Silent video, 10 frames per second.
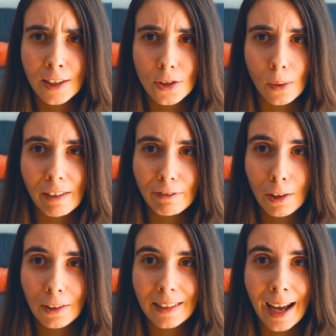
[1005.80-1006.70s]
So I
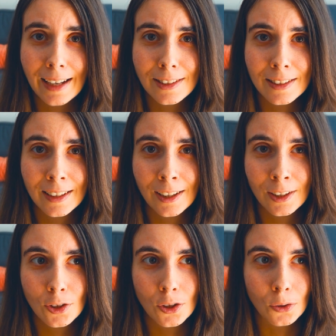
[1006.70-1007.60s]
followed that
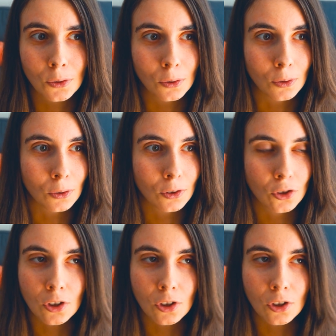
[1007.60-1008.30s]
to